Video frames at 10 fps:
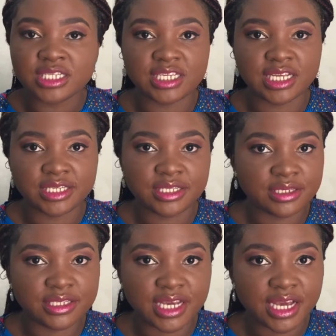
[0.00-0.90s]

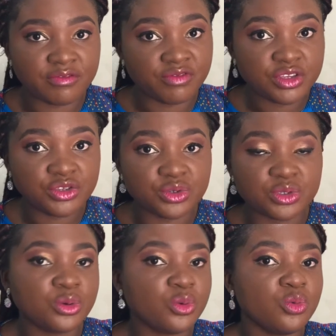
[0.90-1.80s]
their
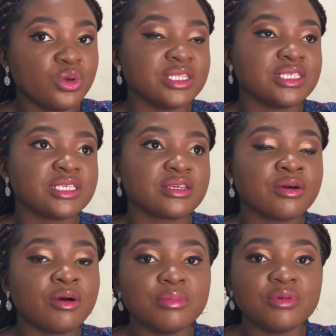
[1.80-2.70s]
videos
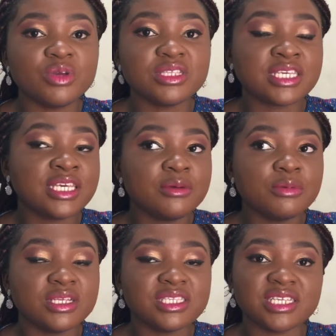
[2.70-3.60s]
with
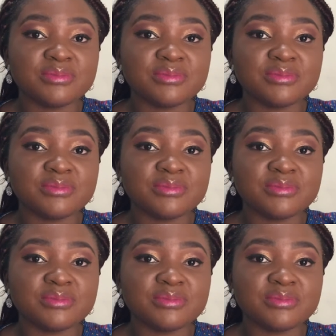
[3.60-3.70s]
keywords,